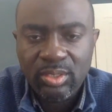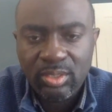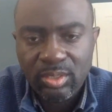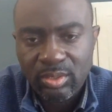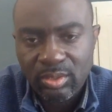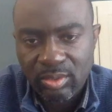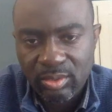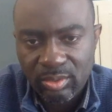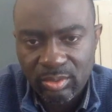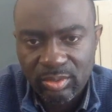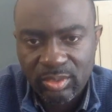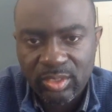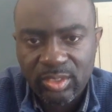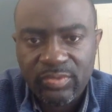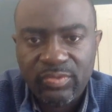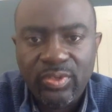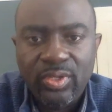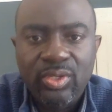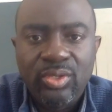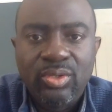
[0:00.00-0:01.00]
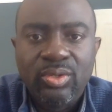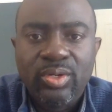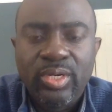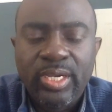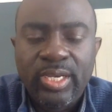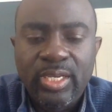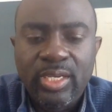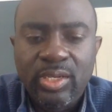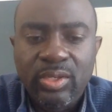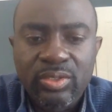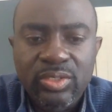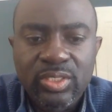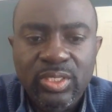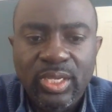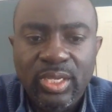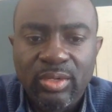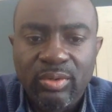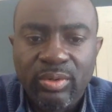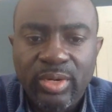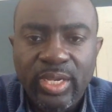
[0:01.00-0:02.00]
on this video, how it looks
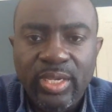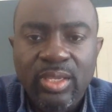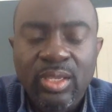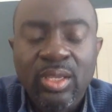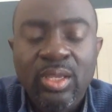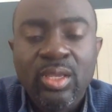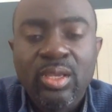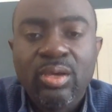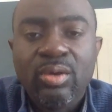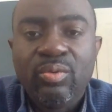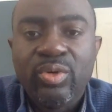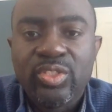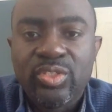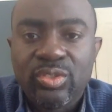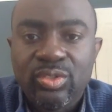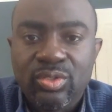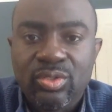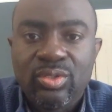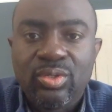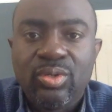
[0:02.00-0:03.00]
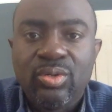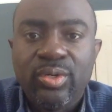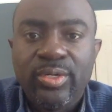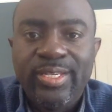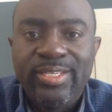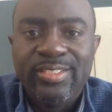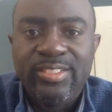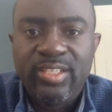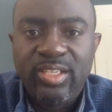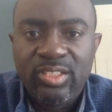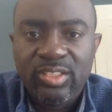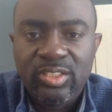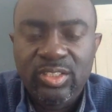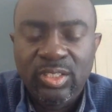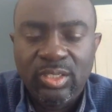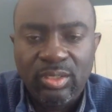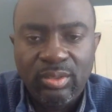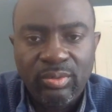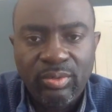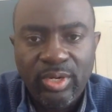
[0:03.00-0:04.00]
like, right? Which is also called
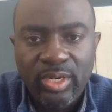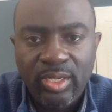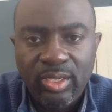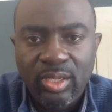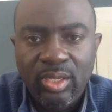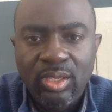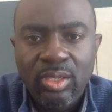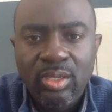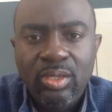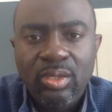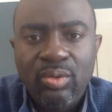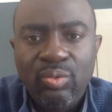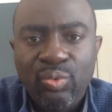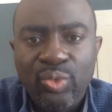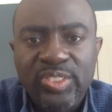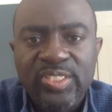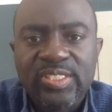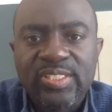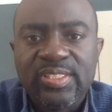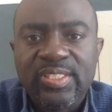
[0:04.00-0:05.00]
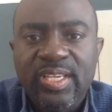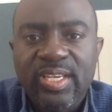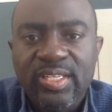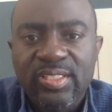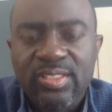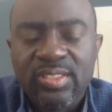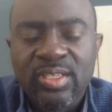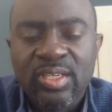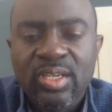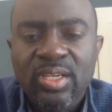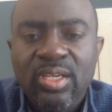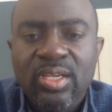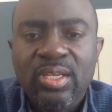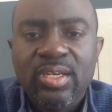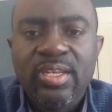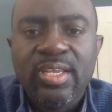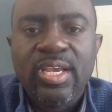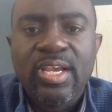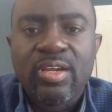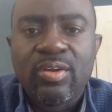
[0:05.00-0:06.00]
indenture, right? Which states
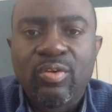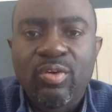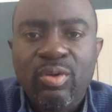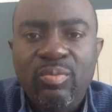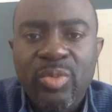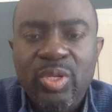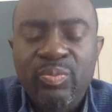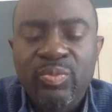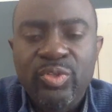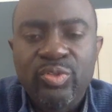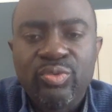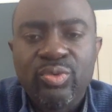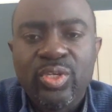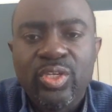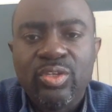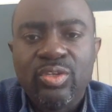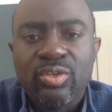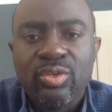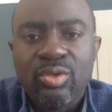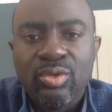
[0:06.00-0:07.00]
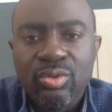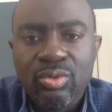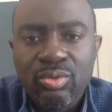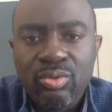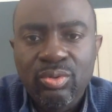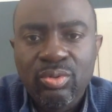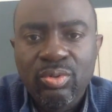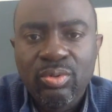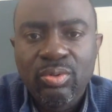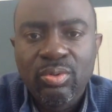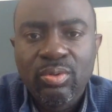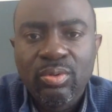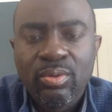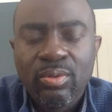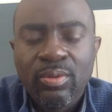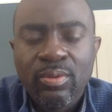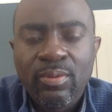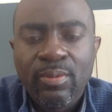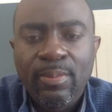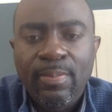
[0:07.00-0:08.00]
the agreement between you
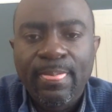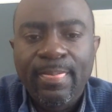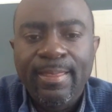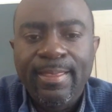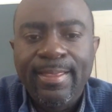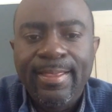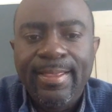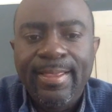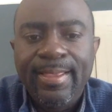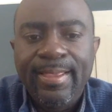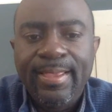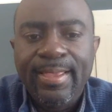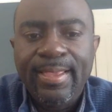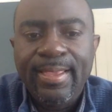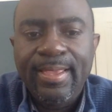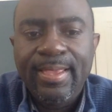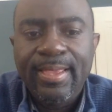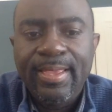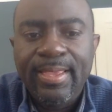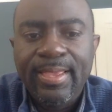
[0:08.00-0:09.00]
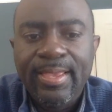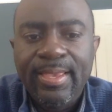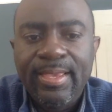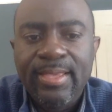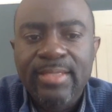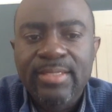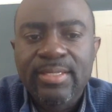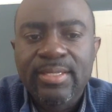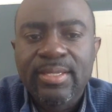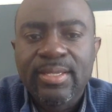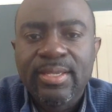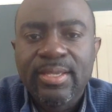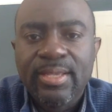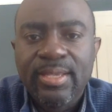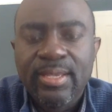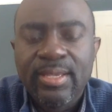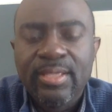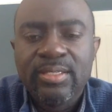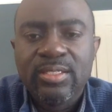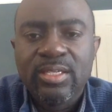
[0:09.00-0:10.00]
and
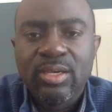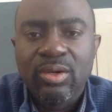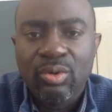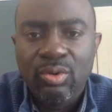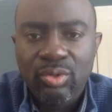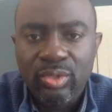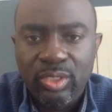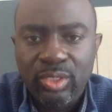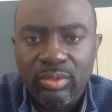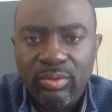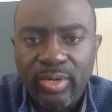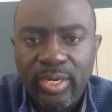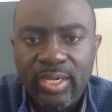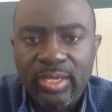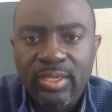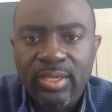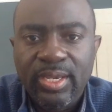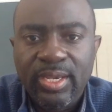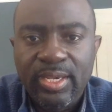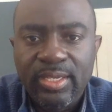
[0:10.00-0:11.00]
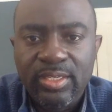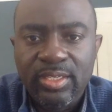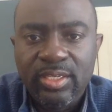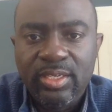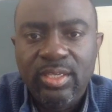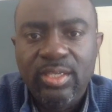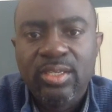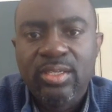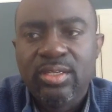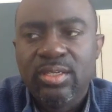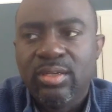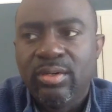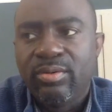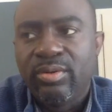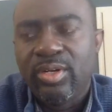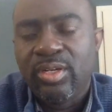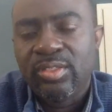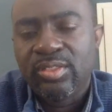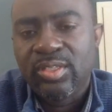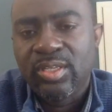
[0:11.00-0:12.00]
the owner, right? I.e. the
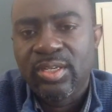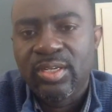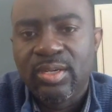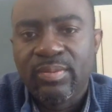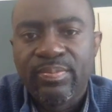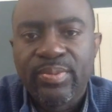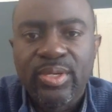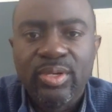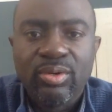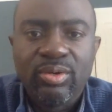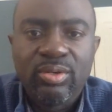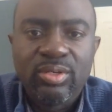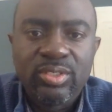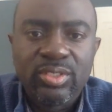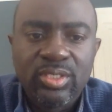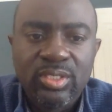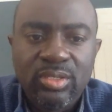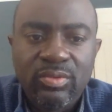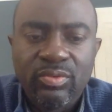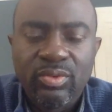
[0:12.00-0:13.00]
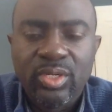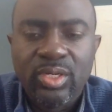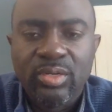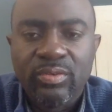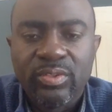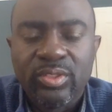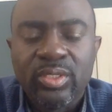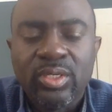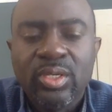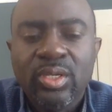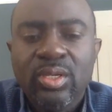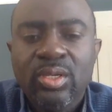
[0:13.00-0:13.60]
real estate company or the chief, whatever,